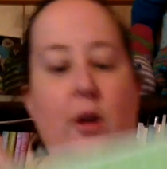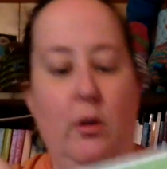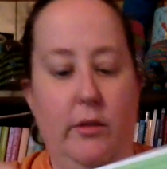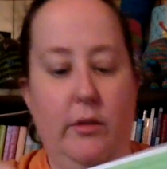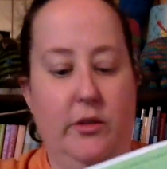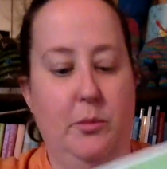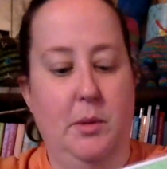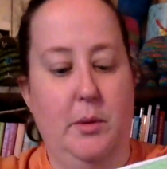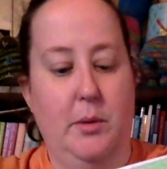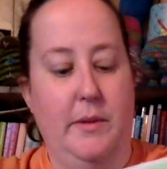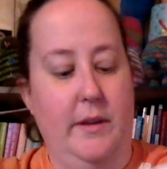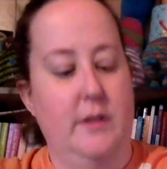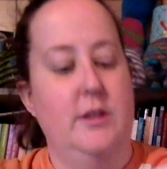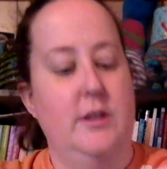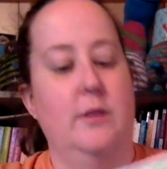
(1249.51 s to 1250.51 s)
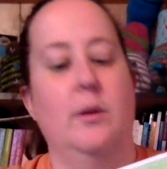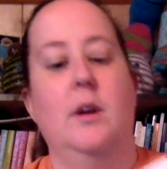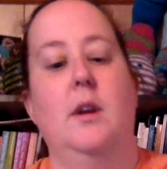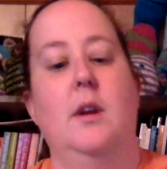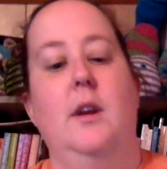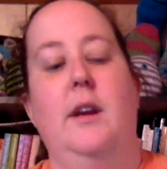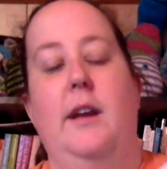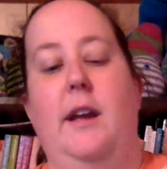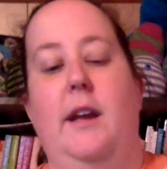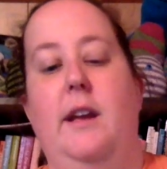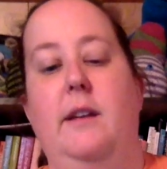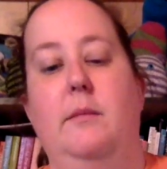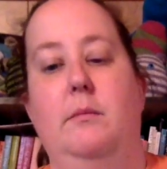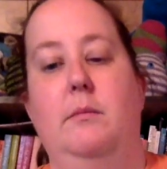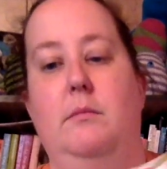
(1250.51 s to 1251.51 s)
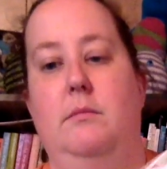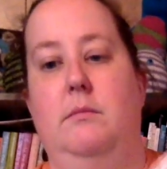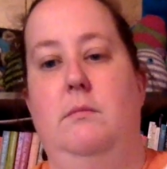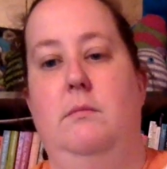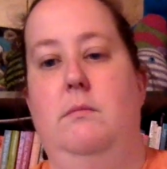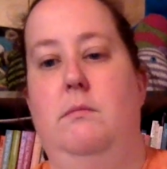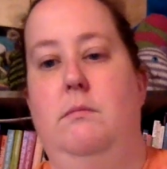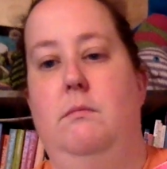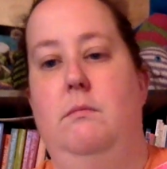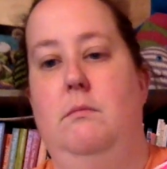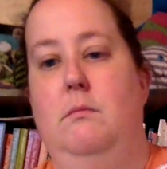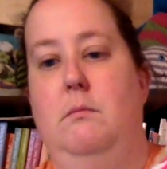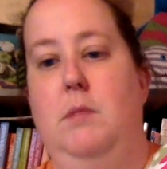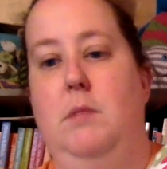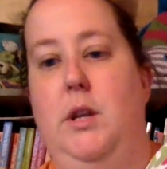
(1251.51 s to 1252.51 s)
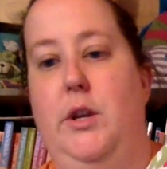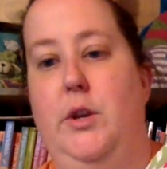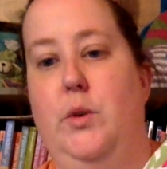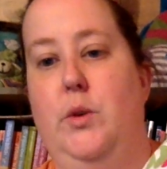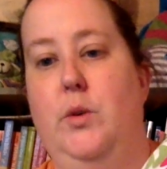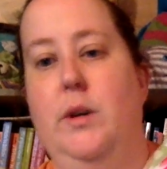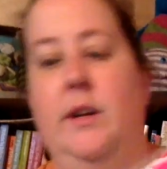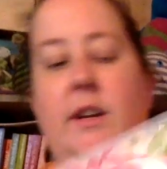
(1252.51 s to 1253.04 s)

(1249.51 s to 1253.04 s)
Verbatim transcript: Oh, there's blue in there too. And blue.